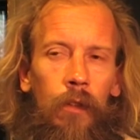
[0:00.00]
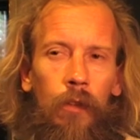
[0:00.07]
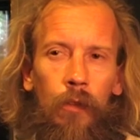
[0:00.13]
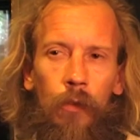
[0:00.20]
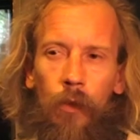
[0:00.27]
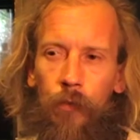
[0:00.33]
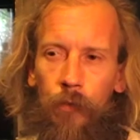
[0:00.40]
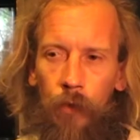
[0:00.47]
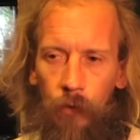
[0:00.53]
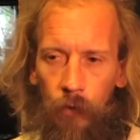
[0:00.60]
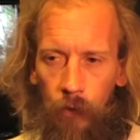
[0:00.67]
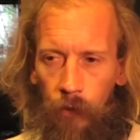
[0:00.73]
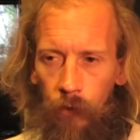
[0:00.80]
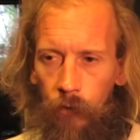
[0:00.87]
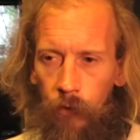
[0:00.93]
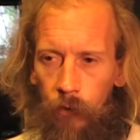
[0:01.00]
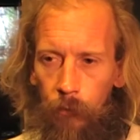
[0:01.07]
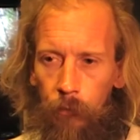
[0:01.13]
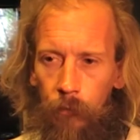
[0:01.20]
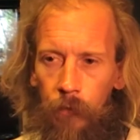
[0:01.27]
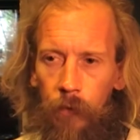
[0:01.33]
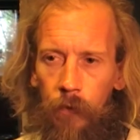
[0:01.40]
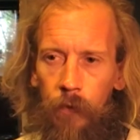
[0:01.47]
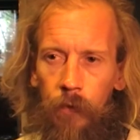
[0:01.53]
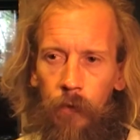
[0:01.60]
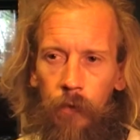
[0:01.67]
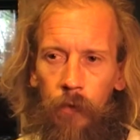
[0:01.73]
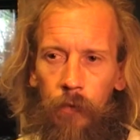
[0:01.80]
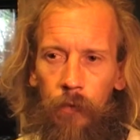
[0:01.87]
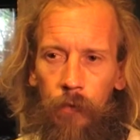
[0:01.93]
You have to teach them
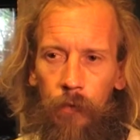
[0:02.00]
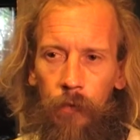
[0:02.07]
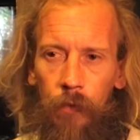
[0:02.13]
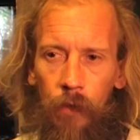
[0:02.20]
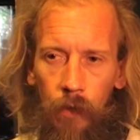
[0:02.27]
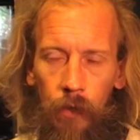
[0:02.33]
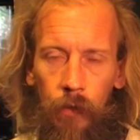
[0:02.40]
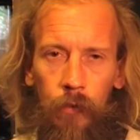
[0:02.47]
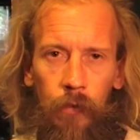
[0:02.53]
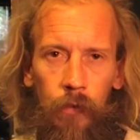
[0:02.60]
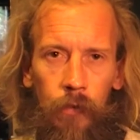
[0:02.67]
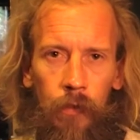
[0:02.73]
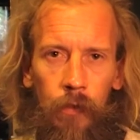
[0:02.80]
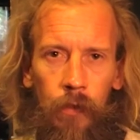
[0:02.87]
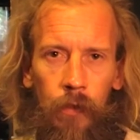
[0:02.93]
first